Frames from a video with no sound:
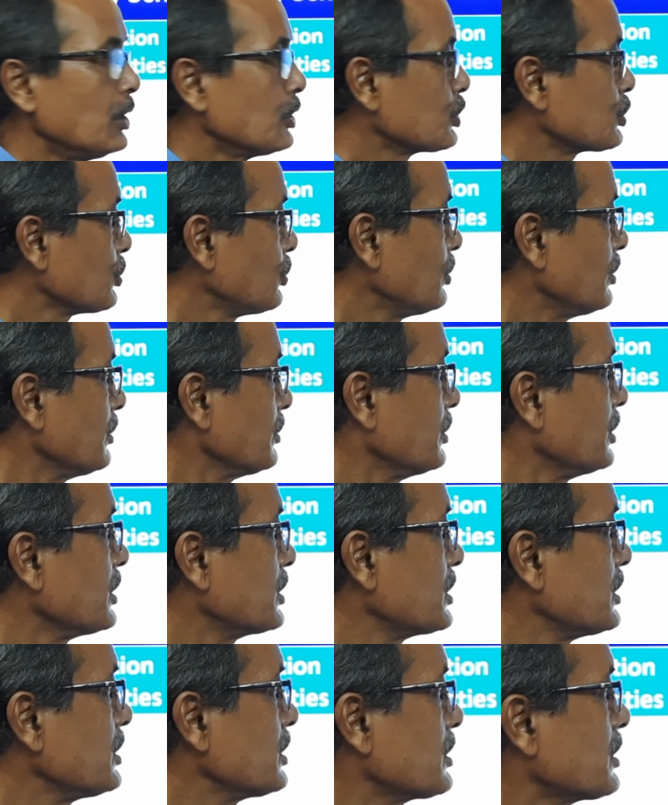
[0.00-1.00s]
So
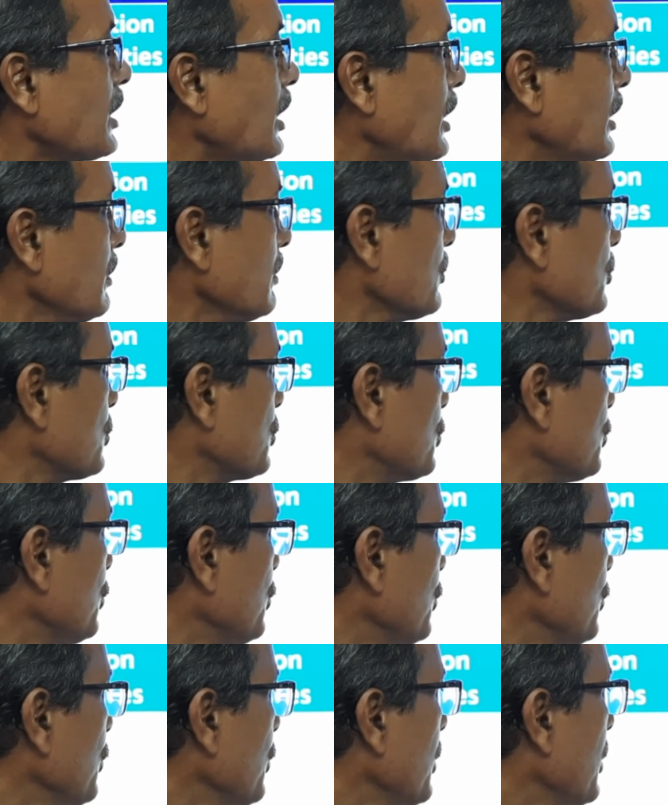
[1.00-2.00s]
this is done
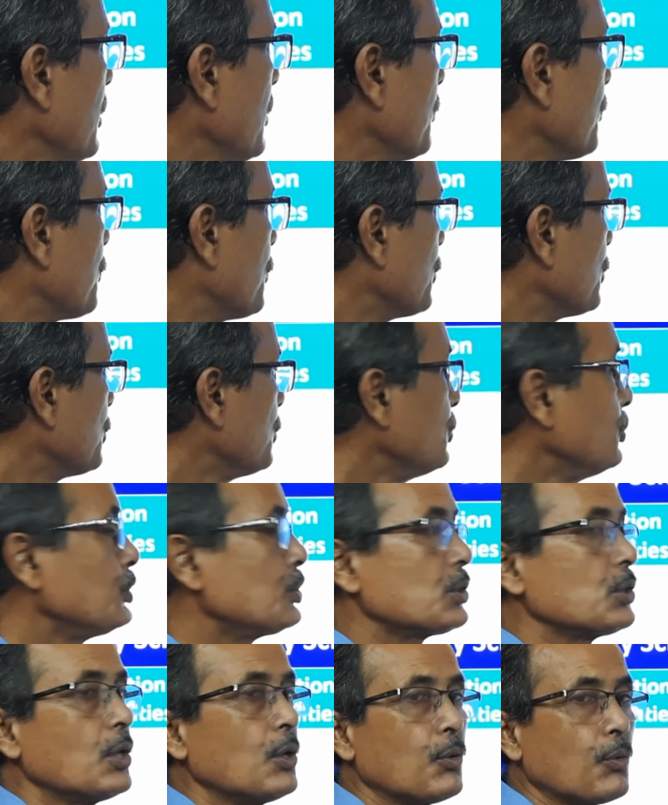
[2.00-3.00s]
to
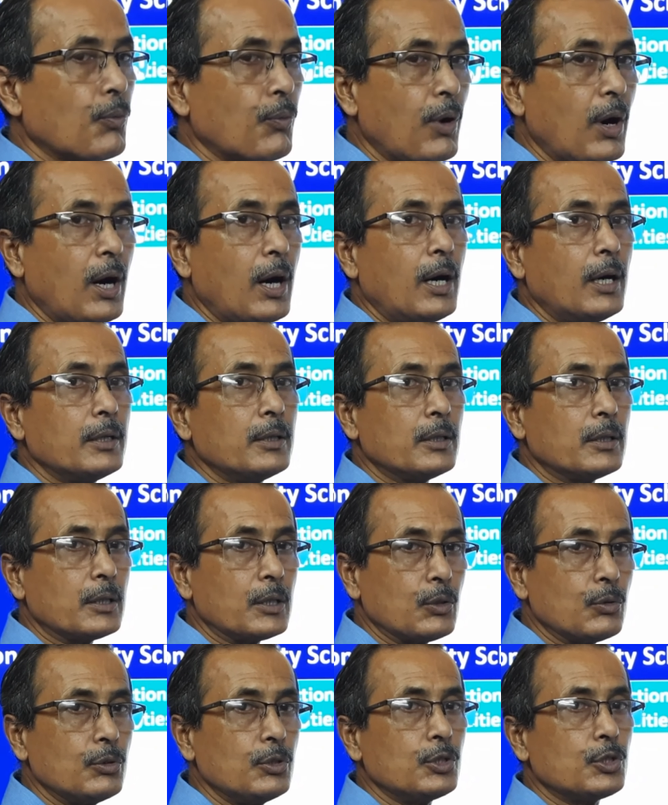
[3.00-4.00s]
produce
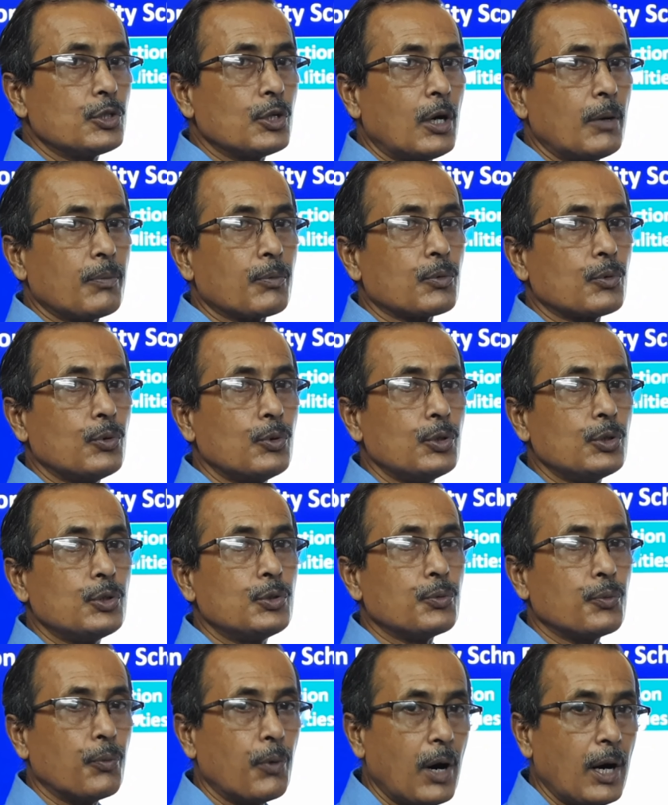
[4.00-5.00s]
1 unit of
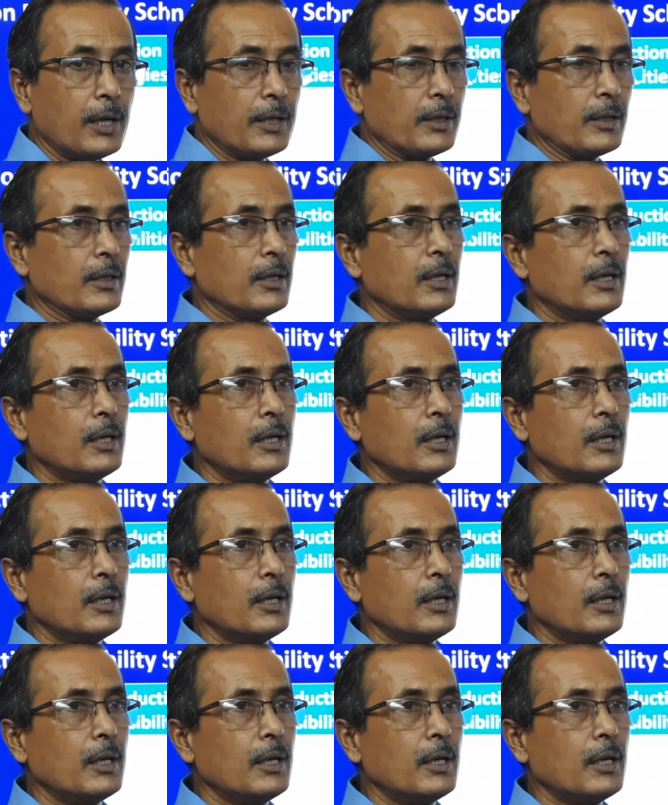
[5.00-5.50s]
good 1.